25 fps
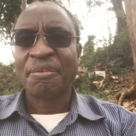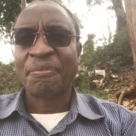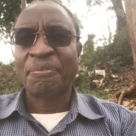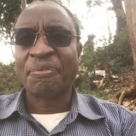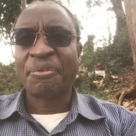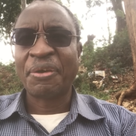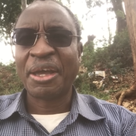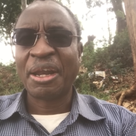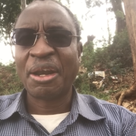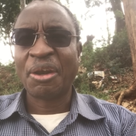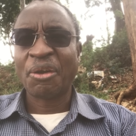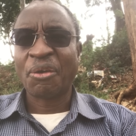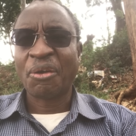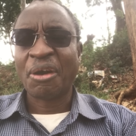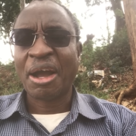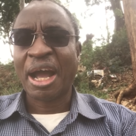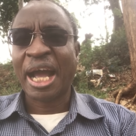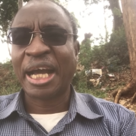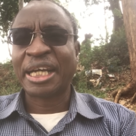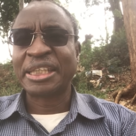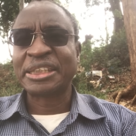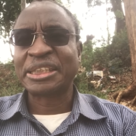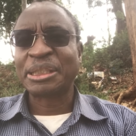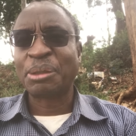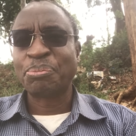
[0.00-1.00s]
fellow
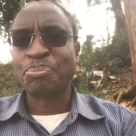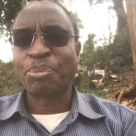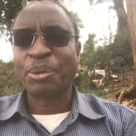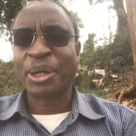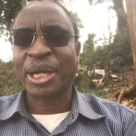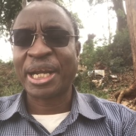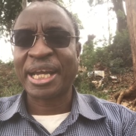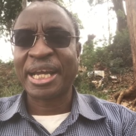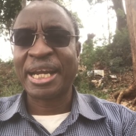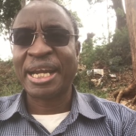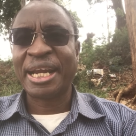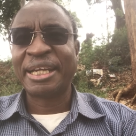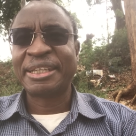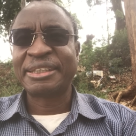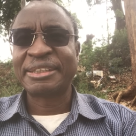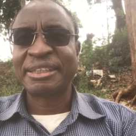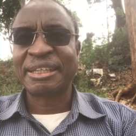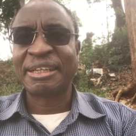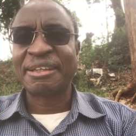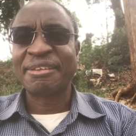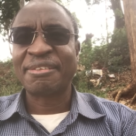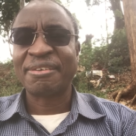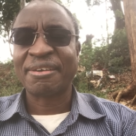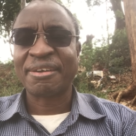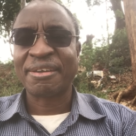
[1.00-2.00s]
has
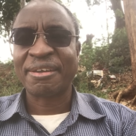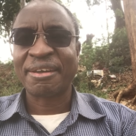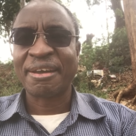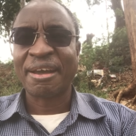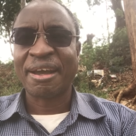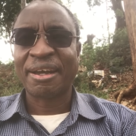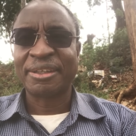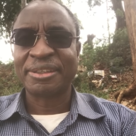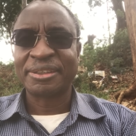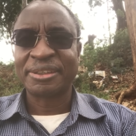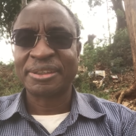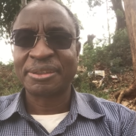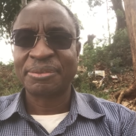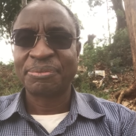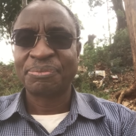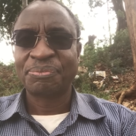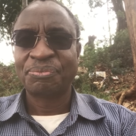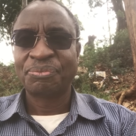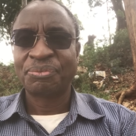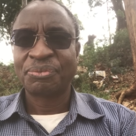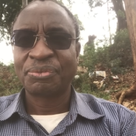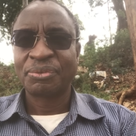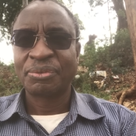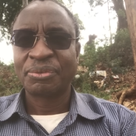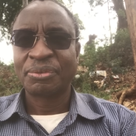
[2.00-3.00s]
impregnated three girls,
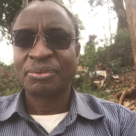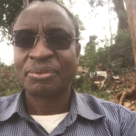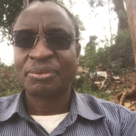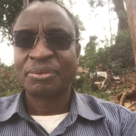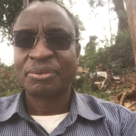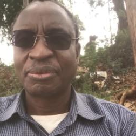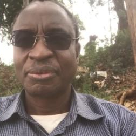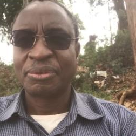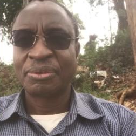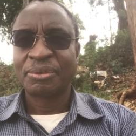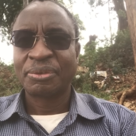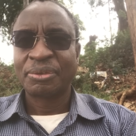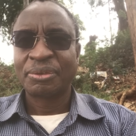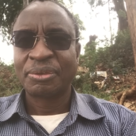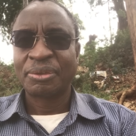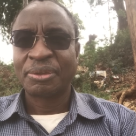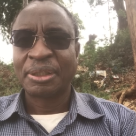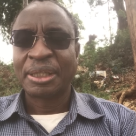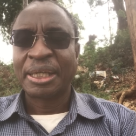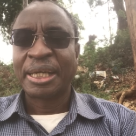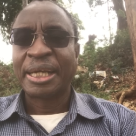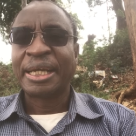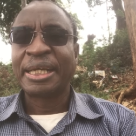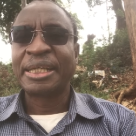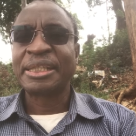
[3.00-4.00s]

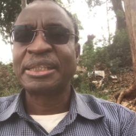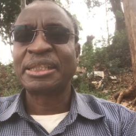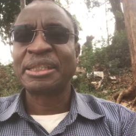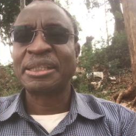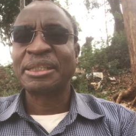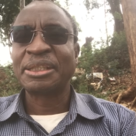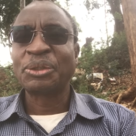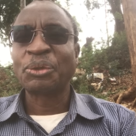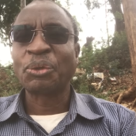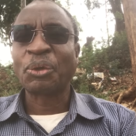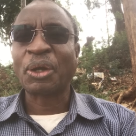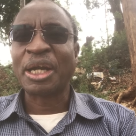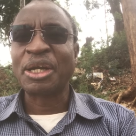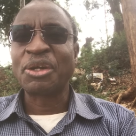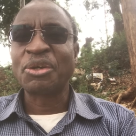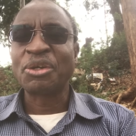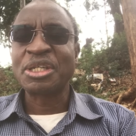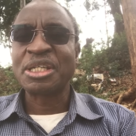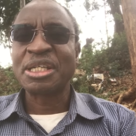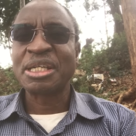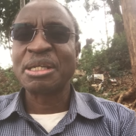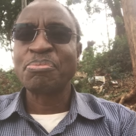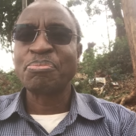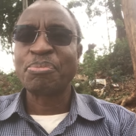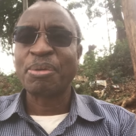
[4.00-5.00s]
it, you
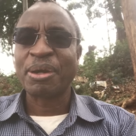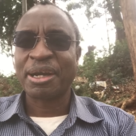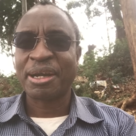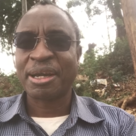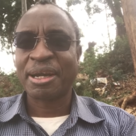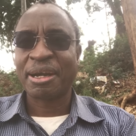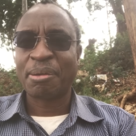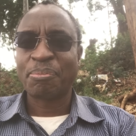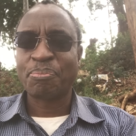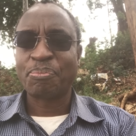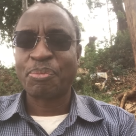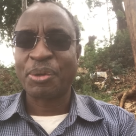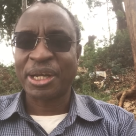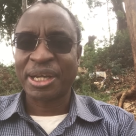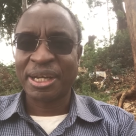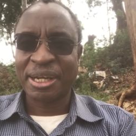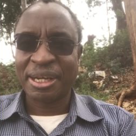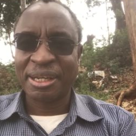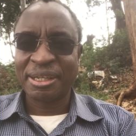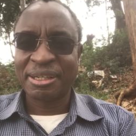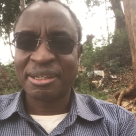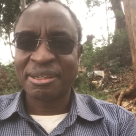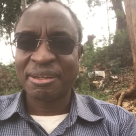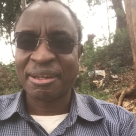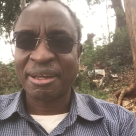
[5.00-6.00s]
cannot
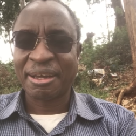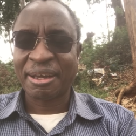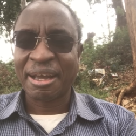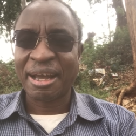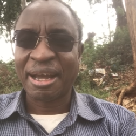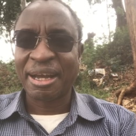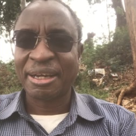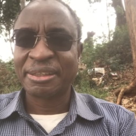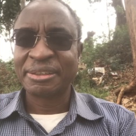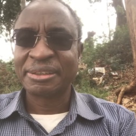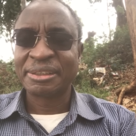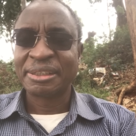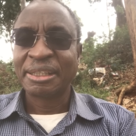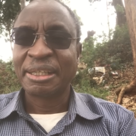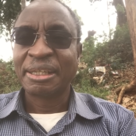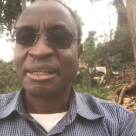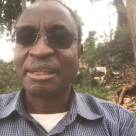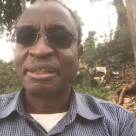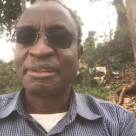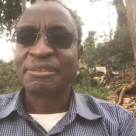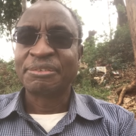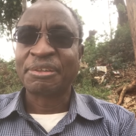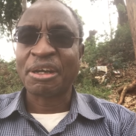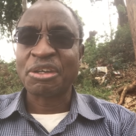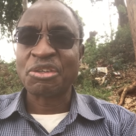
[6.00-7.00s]
impregnate the girls.
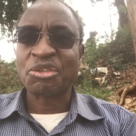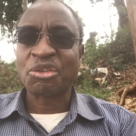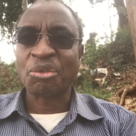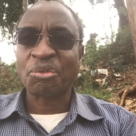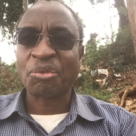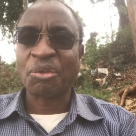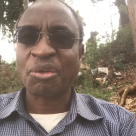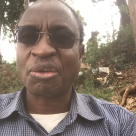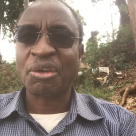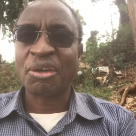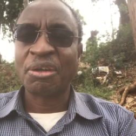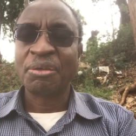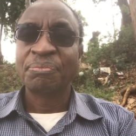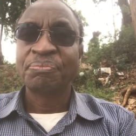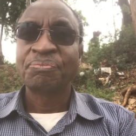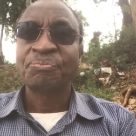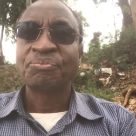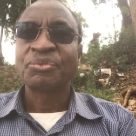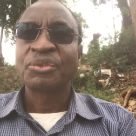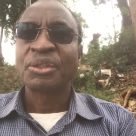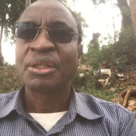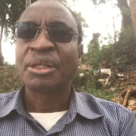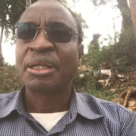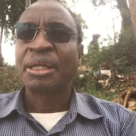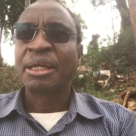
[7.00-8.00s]
First of all,
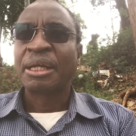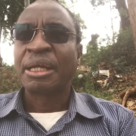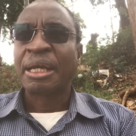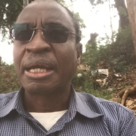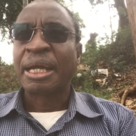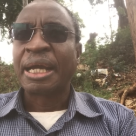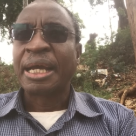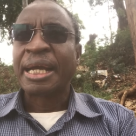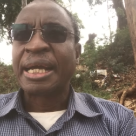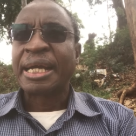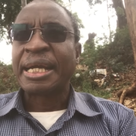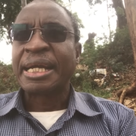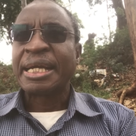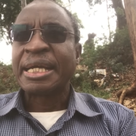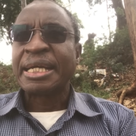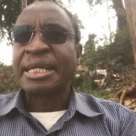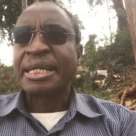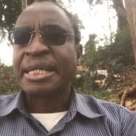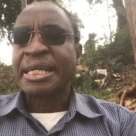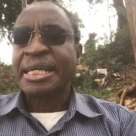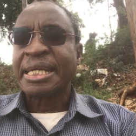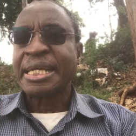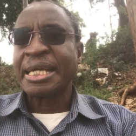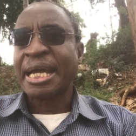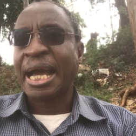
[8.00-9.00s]

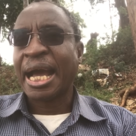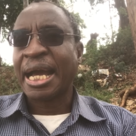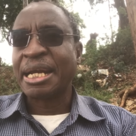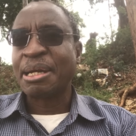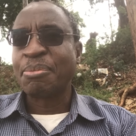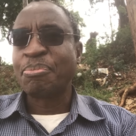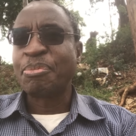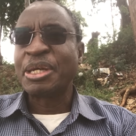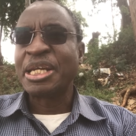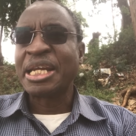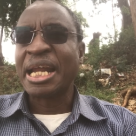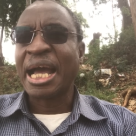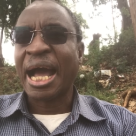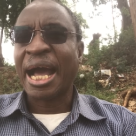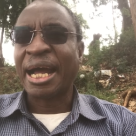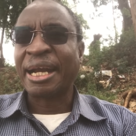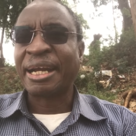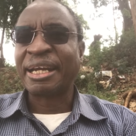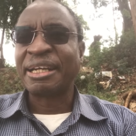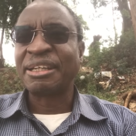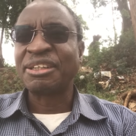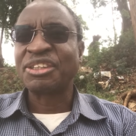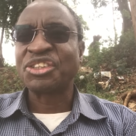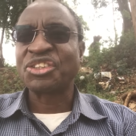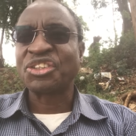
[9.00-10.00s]
he had been
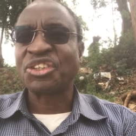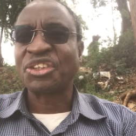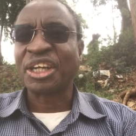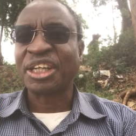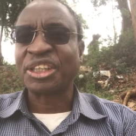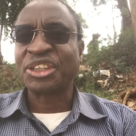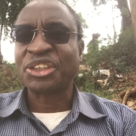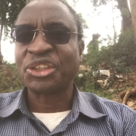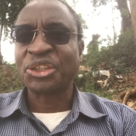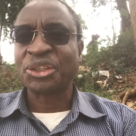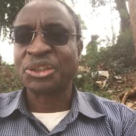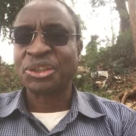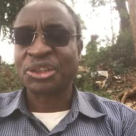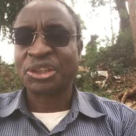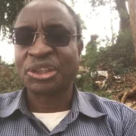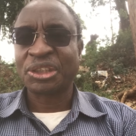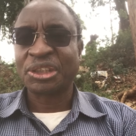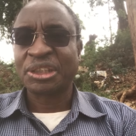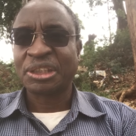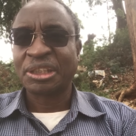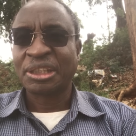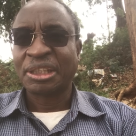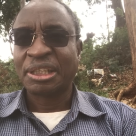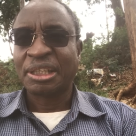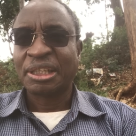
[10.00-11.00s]
under
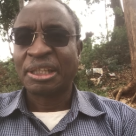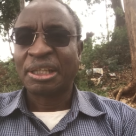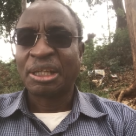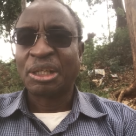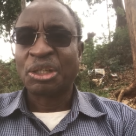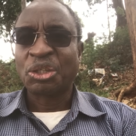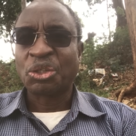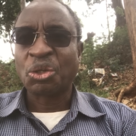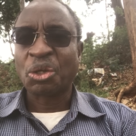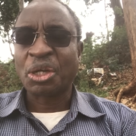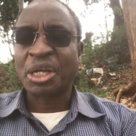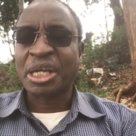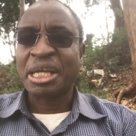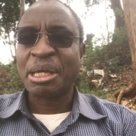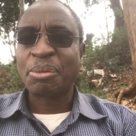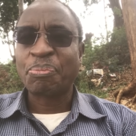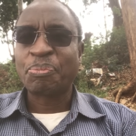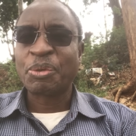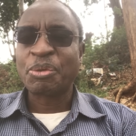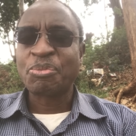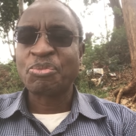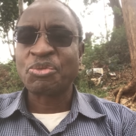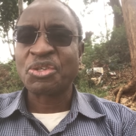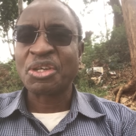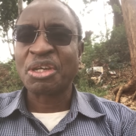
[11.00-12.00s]
instructions to
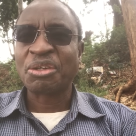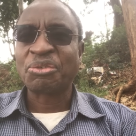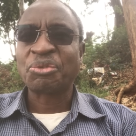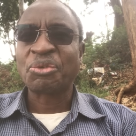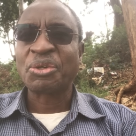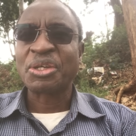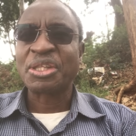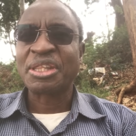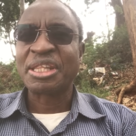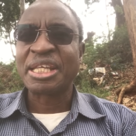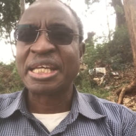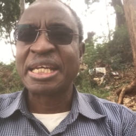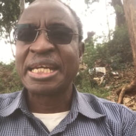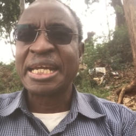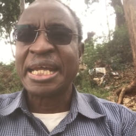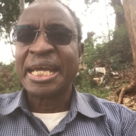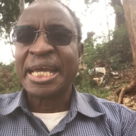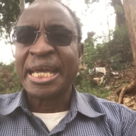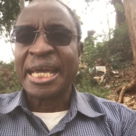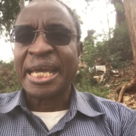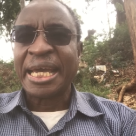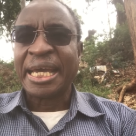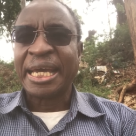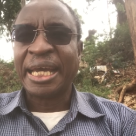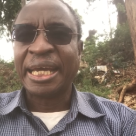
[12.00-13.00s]
keep himself within
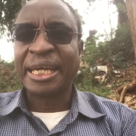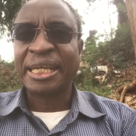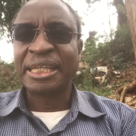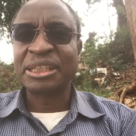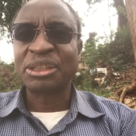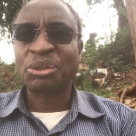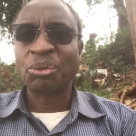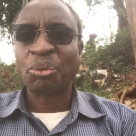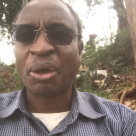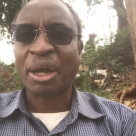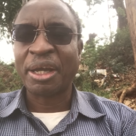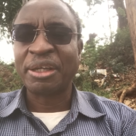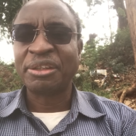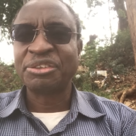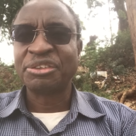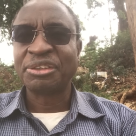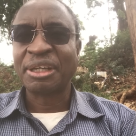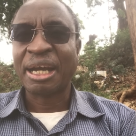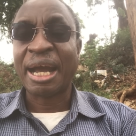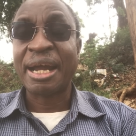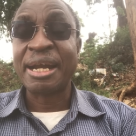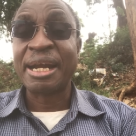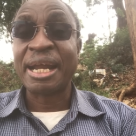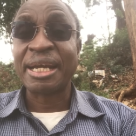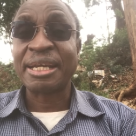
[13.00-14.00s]
his wife
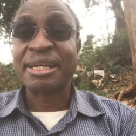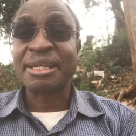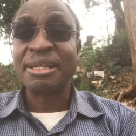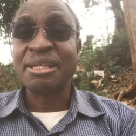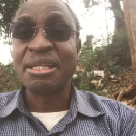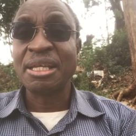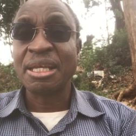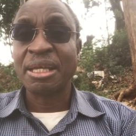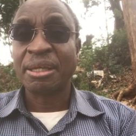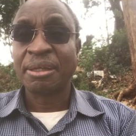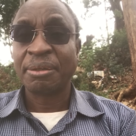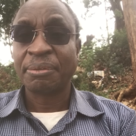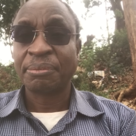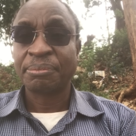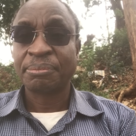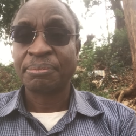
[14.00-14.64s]
and Akinyi.